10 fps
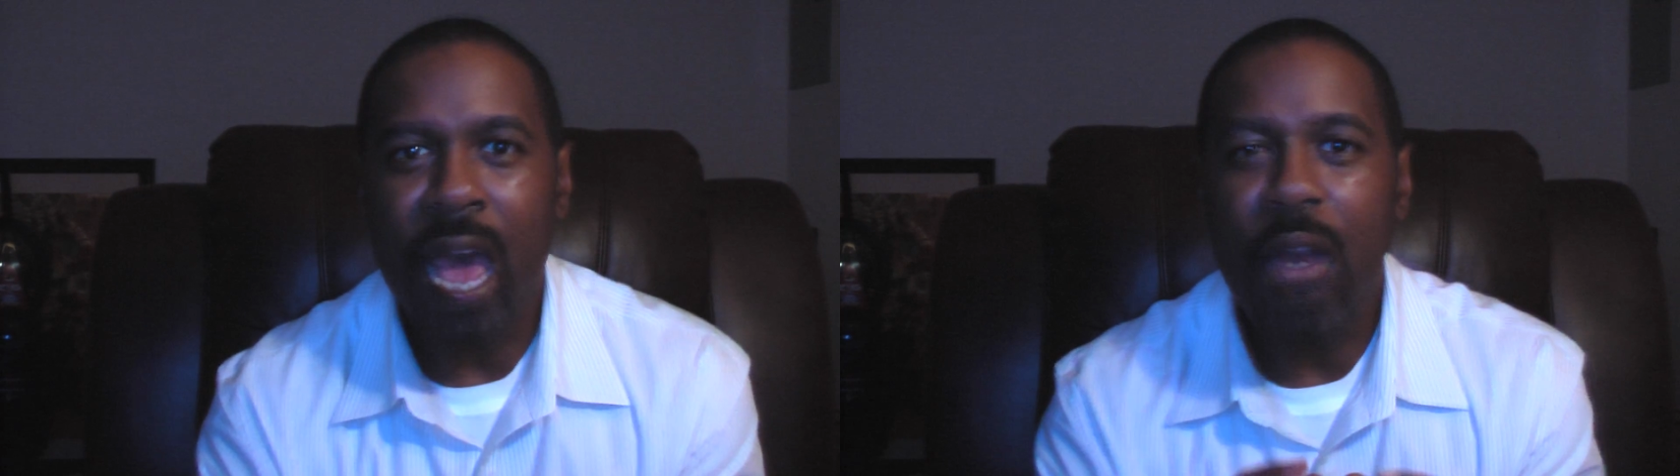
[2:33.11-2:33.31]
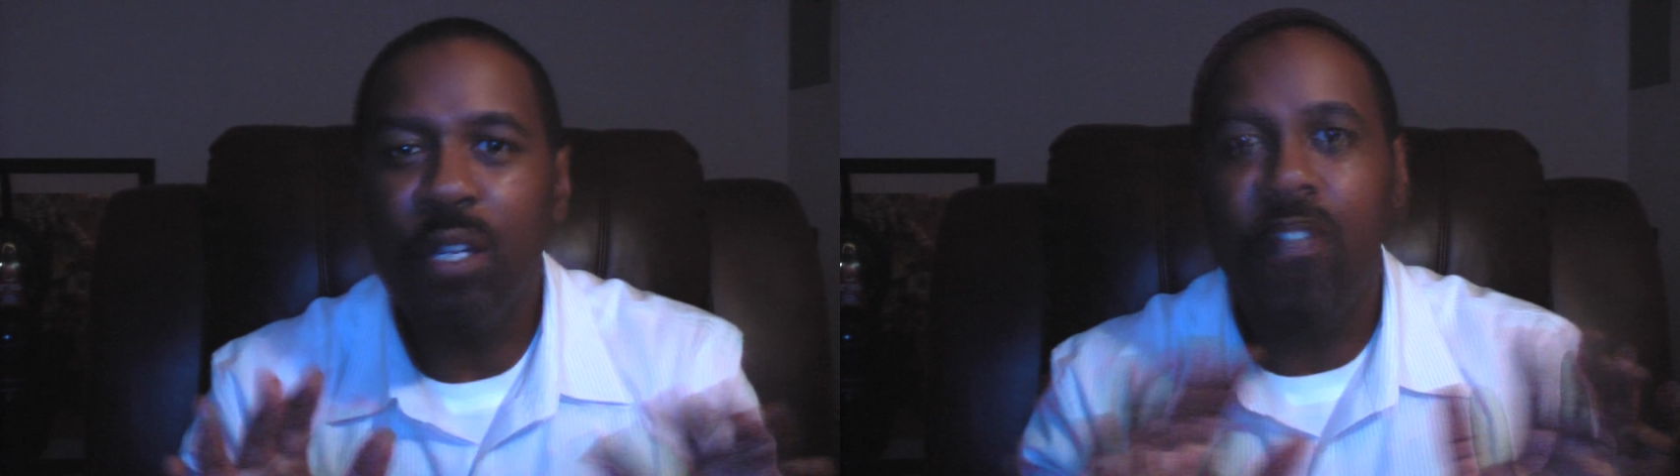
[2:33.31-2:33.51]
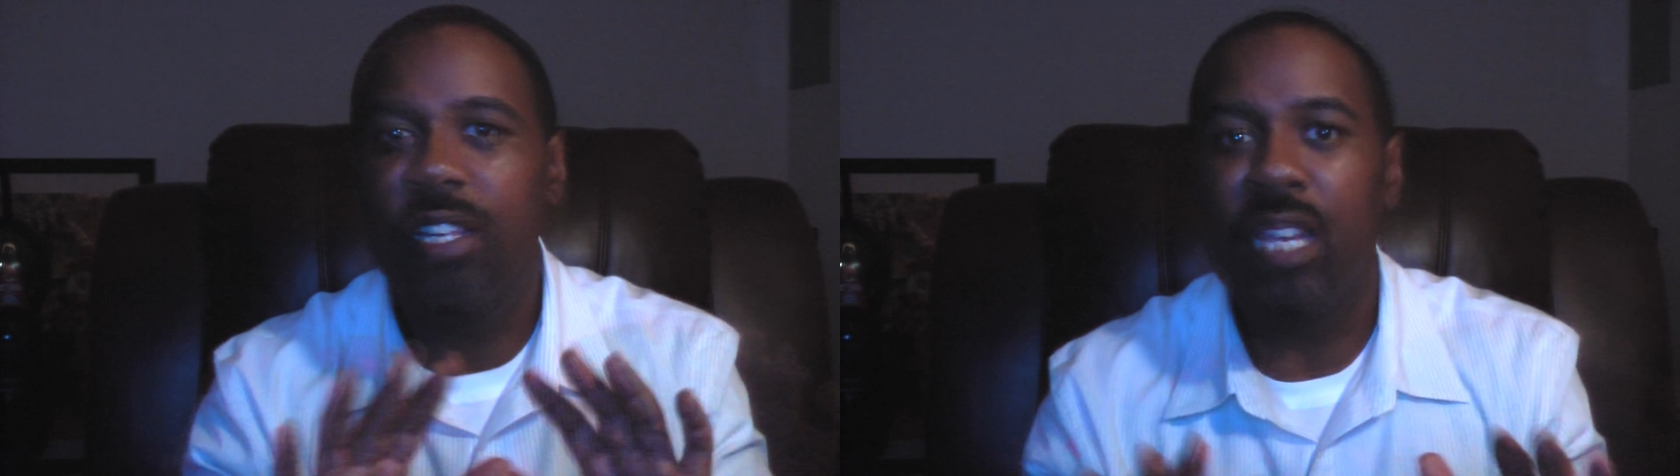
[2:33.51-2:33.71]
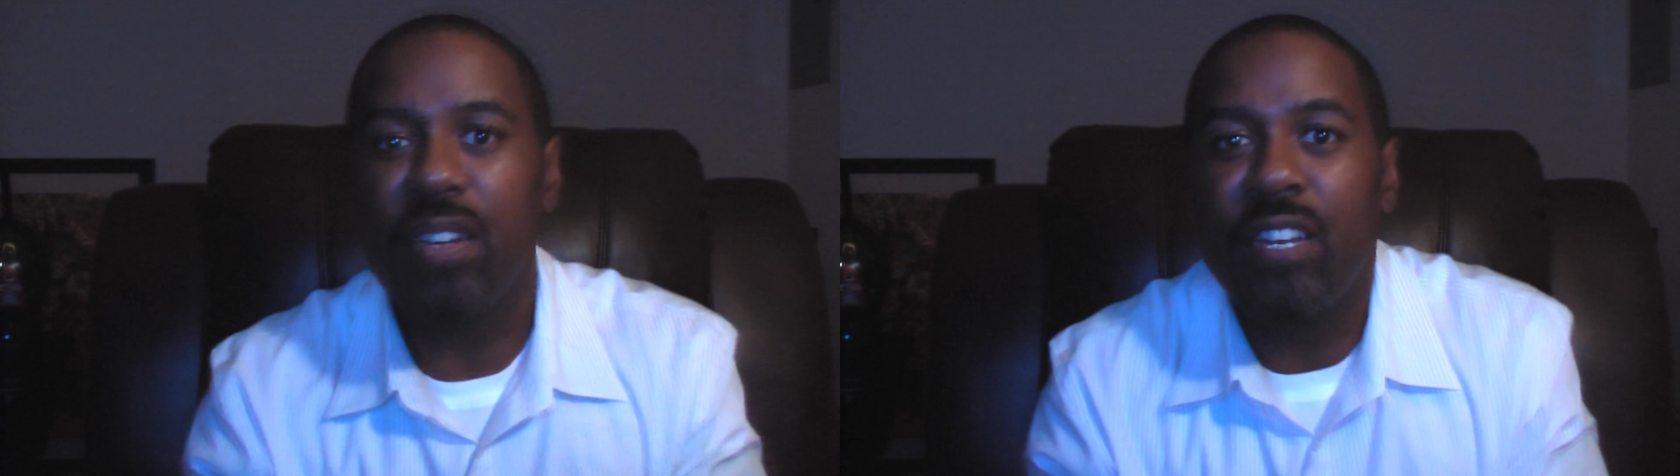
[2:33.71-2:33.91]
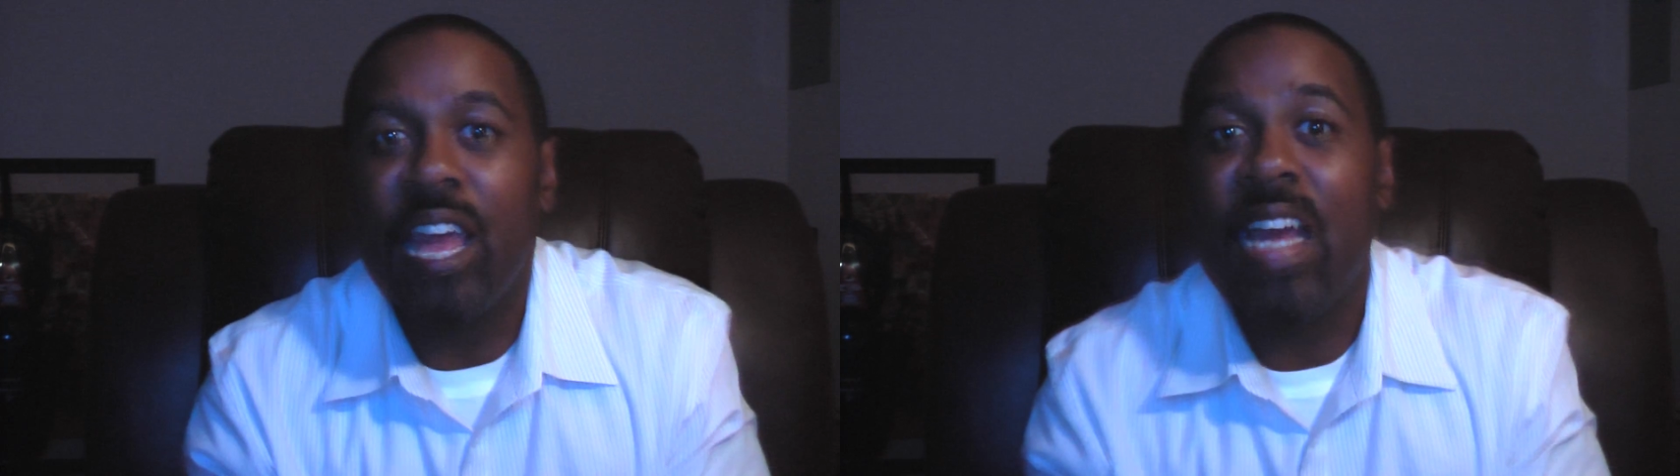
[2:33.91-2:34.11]
I don't even
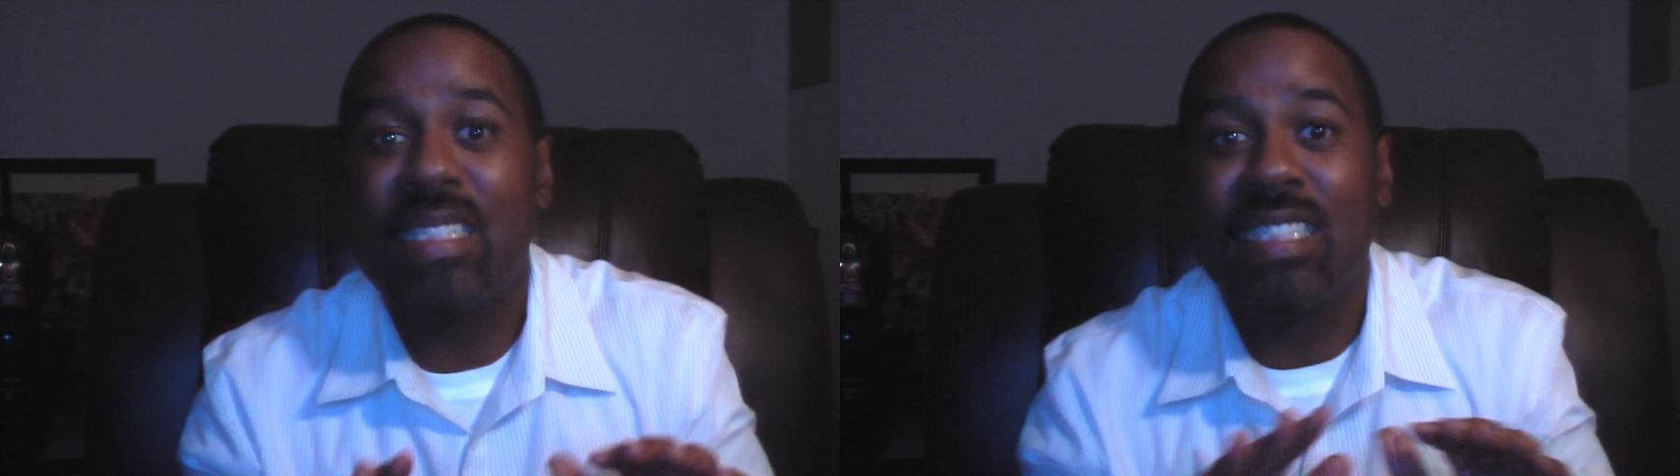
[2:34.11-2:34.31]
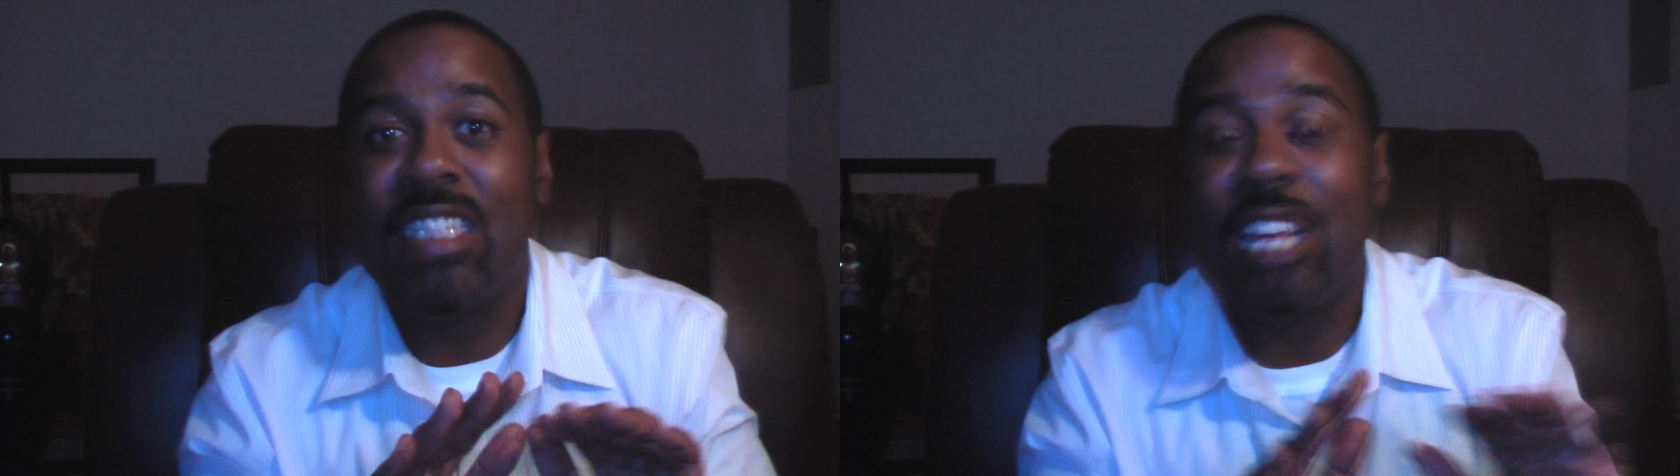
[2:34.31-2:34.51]
care if it has